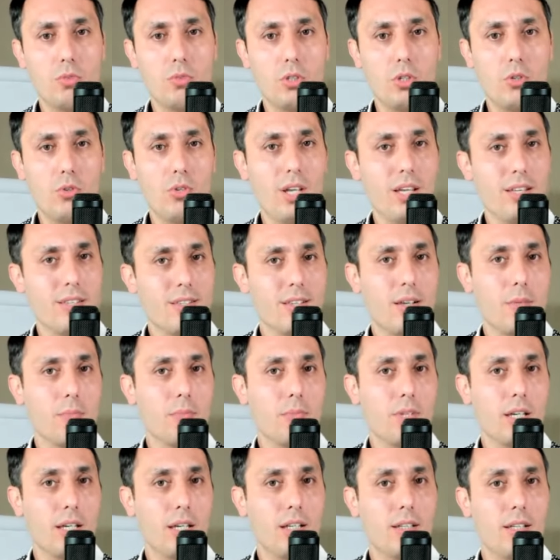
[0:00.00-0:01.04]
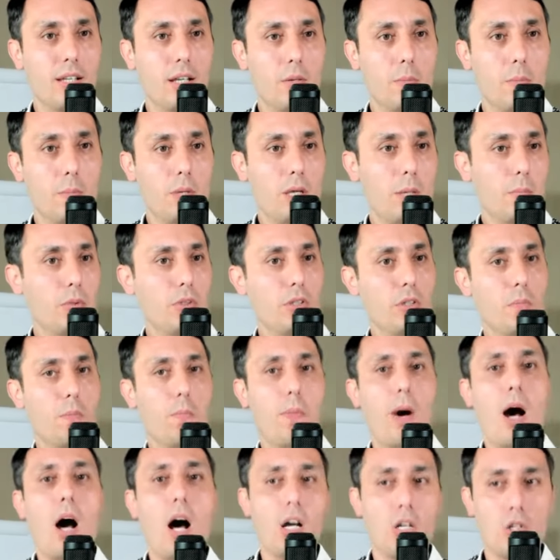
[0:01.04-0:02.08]
you did something and then people in
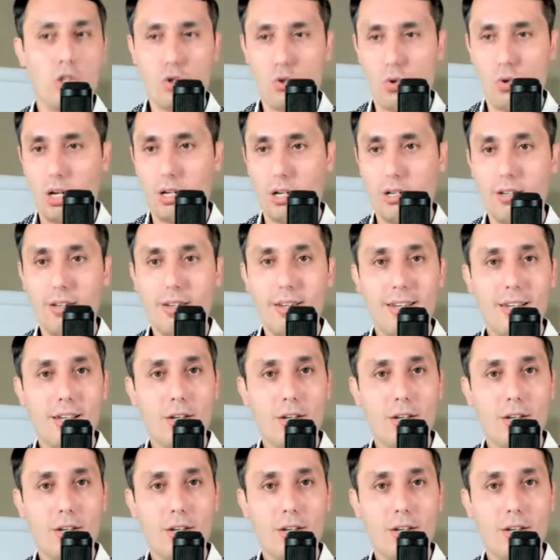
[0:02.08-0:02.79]
box truck